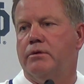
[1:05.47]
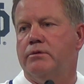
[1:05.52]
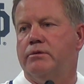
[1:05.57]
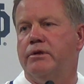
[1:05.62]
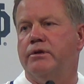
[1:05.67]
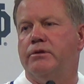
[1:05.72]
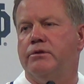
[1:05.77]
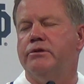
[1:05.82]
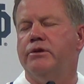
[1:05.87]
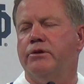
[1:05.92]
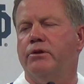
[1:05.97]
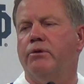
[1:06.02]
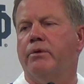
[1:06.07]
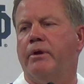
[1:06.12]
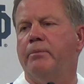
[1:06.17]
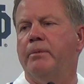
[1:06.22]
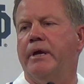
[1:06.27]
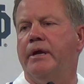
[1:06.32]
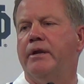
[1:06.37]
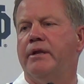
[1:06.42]
Do you know what
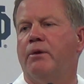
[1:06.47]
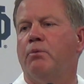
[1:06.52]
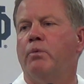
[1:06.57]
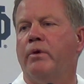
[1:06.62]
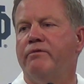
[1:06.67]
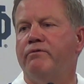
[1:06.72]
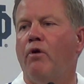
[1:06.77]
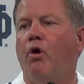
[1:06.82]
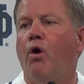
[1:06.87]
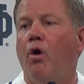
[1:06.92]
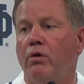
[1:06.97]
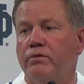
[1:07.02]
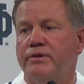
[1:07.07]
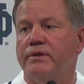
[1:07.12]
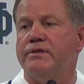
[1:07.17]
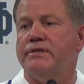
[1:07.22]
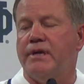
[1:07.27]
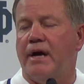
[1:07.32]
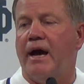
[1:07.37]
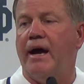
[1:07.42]
I mean? That we've all
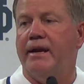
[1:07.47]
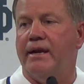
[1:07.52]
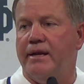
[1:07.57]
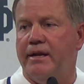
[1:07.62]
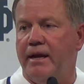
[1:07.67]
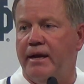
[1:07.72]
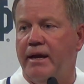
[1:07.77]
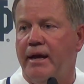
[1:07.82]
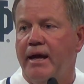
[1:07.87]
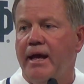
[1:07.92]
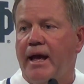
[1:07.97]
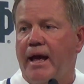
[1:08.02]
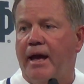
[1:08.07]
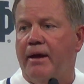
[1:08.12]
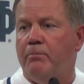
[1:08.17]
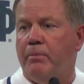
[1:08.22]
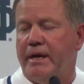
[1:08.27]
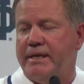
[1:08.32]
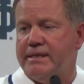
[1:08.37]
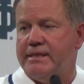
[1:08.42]
decided that,
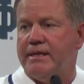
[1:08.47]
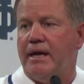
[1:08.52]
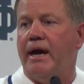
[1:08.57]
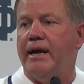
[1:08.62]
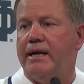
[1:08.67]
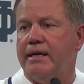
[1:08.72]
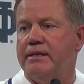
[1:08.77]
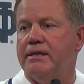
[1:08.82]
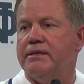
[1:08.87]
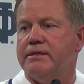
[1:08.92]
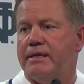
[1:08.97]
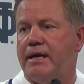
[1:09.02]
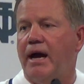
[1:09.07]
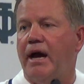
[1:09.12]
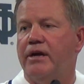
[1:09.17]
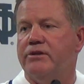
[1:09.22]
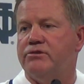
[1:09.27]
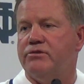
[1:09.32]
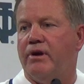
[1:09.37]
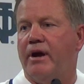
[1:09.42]
hey, by signing this
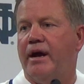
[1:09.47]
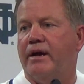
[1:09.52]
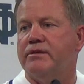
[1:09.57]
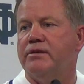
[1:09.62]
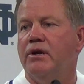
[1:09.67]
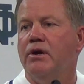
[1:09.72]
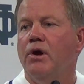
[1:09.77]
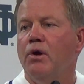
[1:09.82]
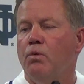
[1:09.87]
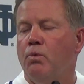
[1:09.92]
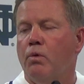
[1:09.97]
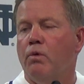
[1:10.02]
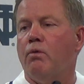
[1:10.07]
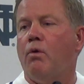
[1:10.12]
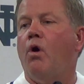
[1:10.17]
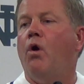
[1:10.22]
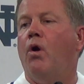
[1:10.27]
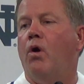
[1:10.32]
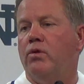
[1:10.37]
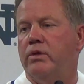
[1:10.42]
contract, we're
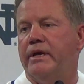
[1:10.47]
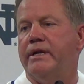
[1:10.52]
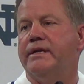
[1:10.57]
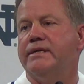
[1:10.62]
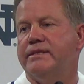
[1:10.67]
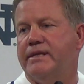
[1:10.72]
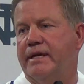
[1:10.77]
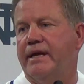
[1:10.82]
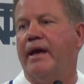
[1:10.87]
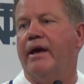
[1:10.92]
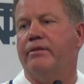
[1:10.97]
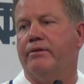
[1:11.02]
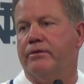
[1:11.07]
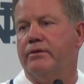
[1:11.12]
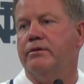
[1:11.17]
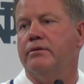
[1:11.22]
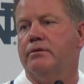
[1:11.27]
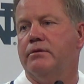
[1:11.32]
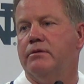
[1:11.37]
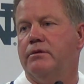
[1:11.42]
all in it together.
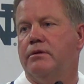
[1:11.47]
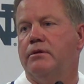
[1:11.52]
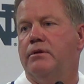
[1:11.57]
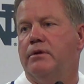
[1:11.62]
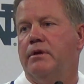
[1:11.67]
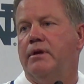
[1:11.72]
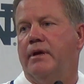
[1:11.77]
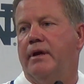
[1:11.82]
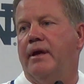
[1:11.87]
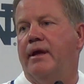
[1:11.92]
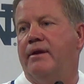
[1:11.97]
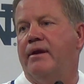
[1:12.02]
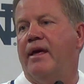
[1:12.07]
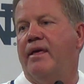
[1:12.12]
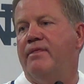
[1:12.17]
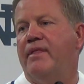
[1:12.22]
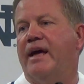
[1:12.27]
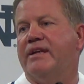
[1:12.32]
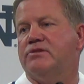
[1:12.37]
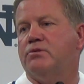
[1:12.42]

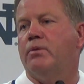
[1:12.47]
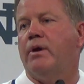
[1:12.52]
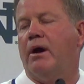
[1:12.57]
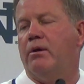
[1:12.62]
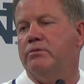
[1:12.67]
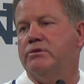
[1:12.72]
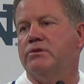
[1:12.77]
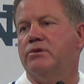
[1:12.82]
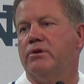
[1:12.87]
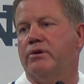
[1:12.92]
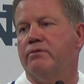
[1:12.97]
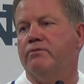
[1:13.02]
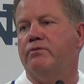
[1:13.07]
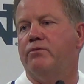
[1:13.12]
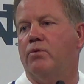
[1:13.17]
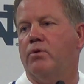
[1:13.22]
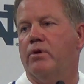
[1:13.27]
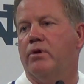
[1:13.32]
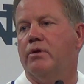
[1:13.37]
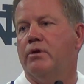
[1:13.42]
And that's what I was looking
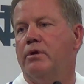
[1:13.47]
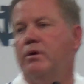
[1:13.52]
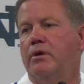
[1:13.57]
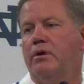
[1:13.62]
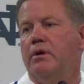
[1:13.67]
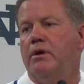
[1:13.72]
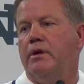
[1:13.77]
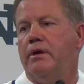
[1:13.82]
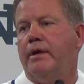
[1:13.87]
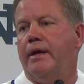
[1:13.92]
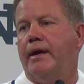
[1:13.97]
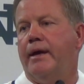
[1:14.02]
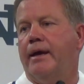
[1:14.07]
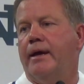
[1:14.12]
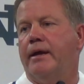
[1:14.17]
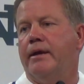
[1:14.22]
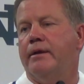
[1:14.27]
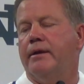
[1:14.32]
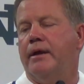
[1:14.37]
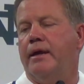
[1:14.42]
for.
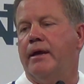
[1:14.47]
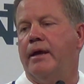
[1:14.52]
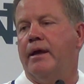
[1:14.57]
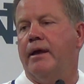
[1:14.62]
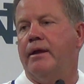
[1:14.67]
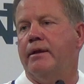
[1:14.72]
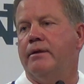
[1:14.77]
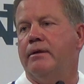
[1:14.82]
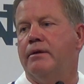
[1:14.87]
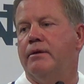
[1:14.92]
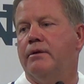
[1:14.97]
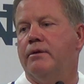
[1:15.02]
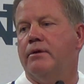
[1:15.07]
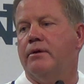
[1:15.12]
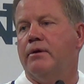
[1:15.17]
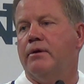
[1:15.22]
And